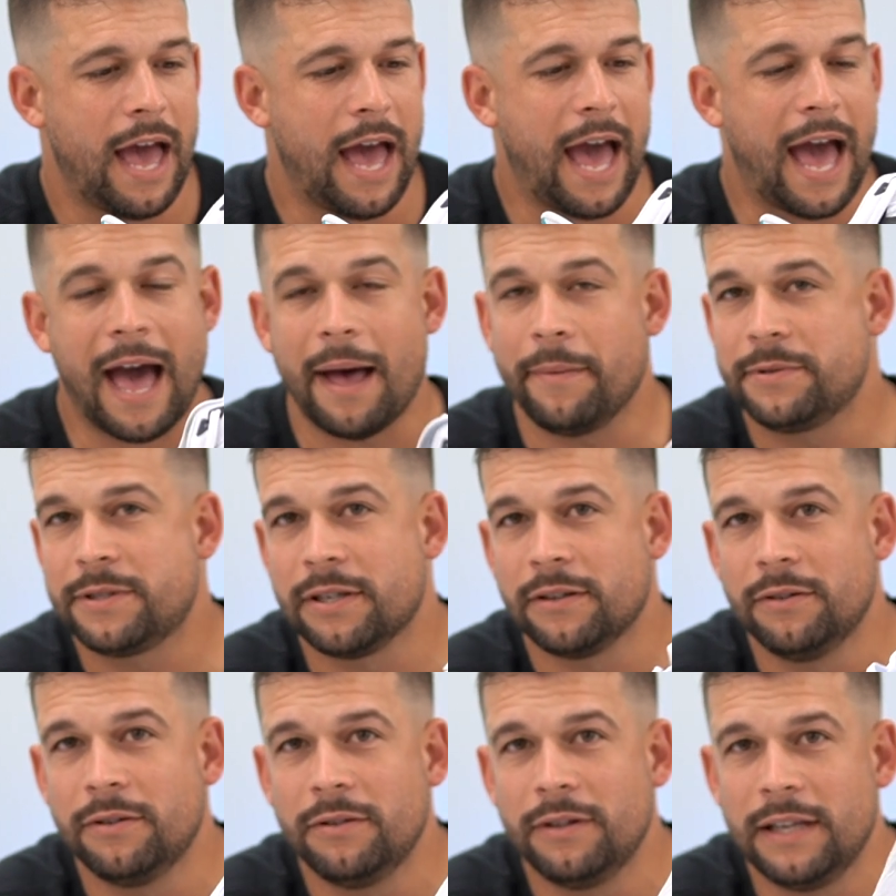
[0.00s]

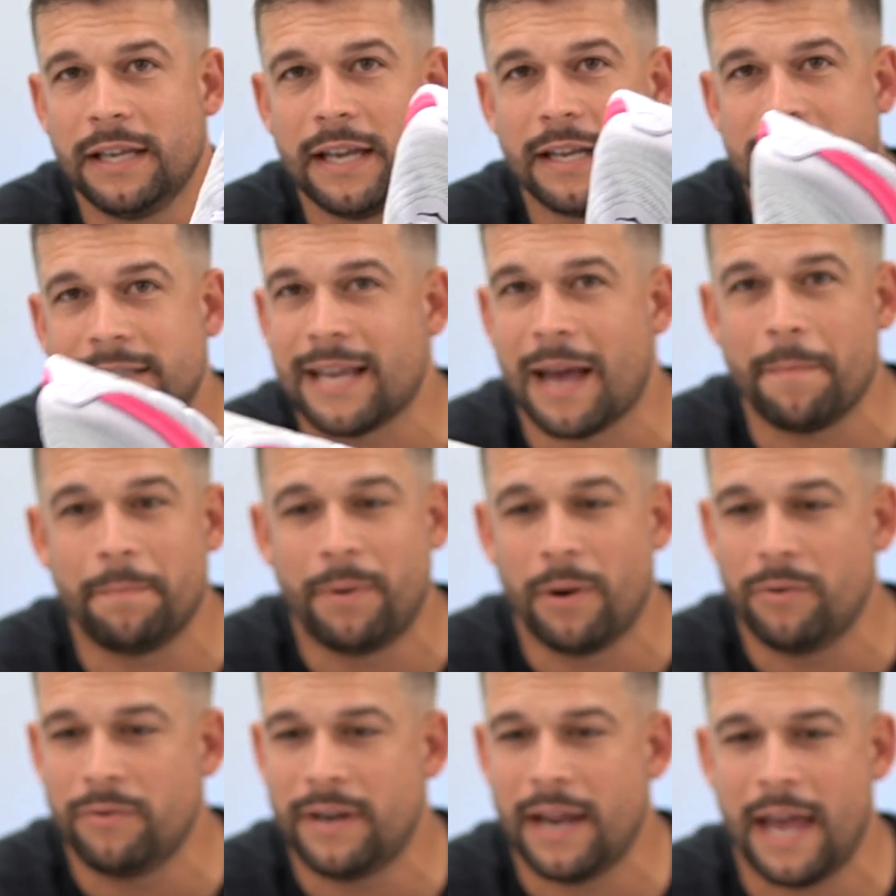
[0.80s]
Absolutely a
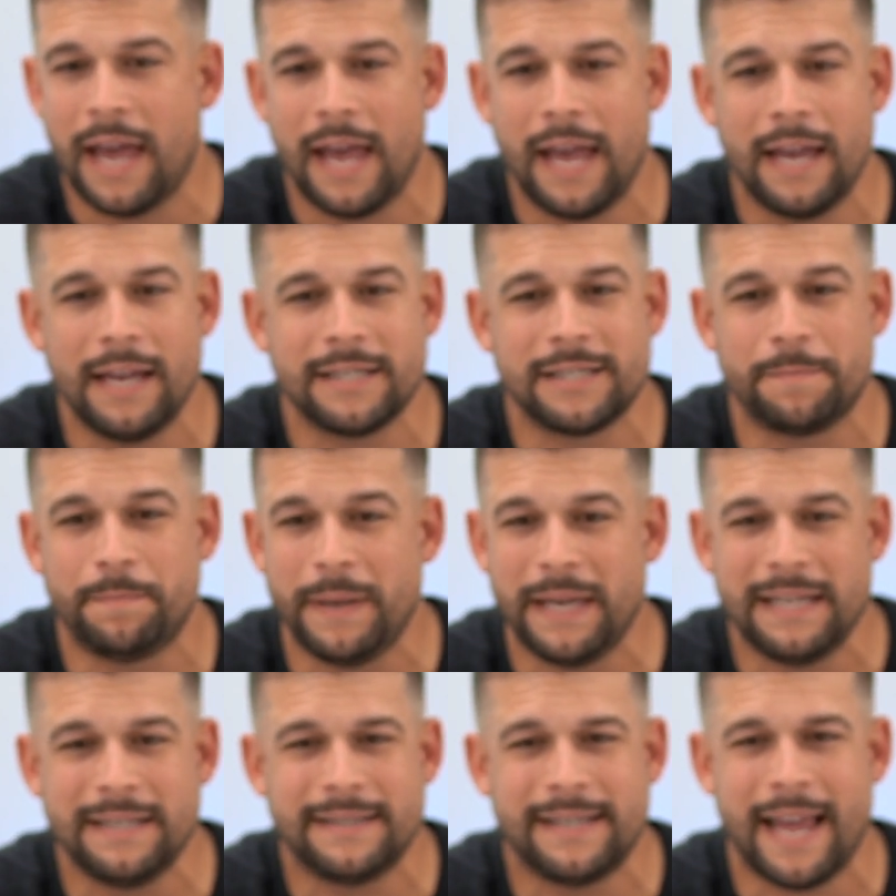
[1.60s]
tempo day,
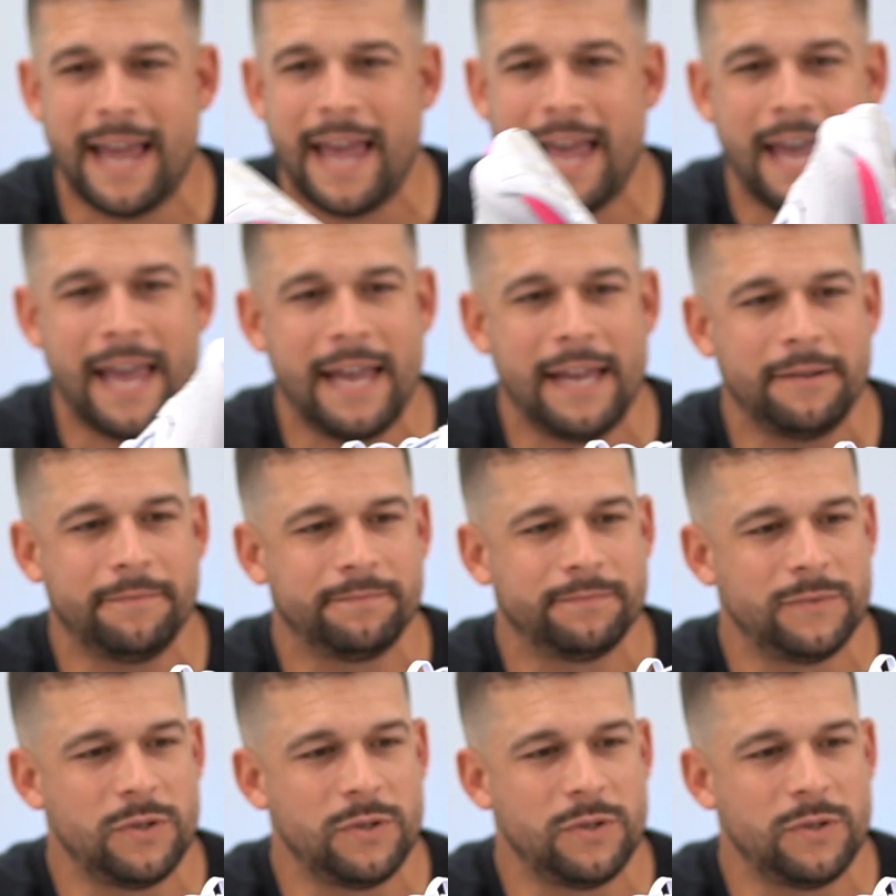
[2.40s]
speed day.